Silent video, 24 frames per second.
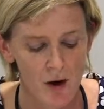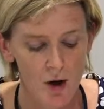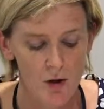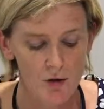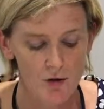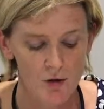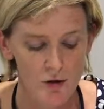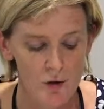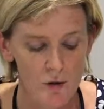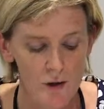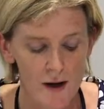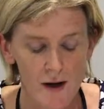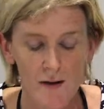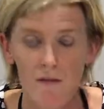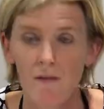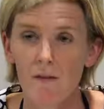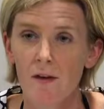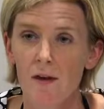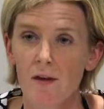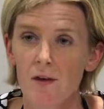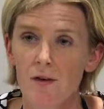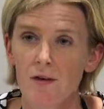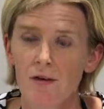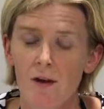So in
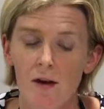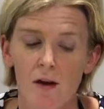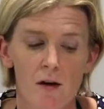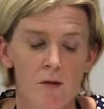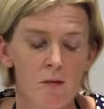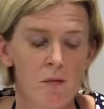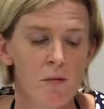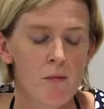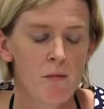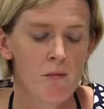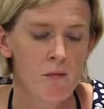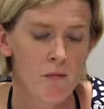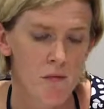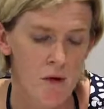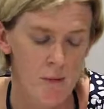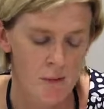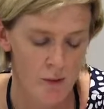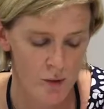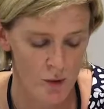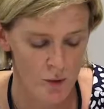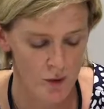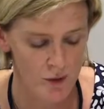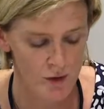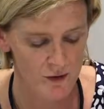this
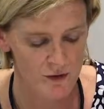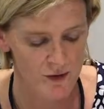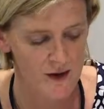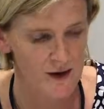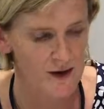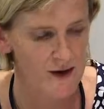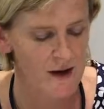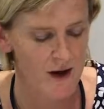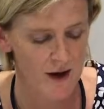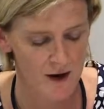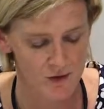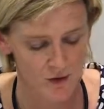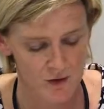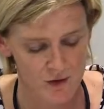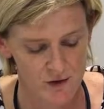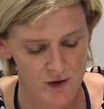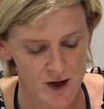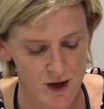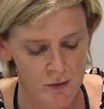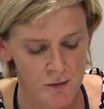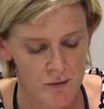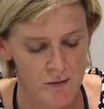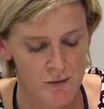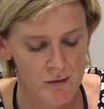report, the Out of
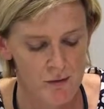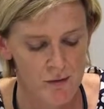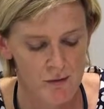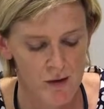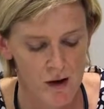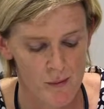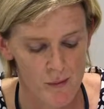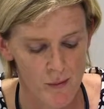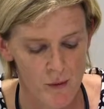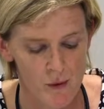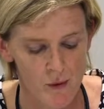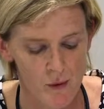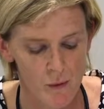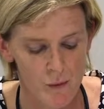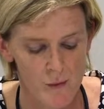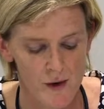Step report,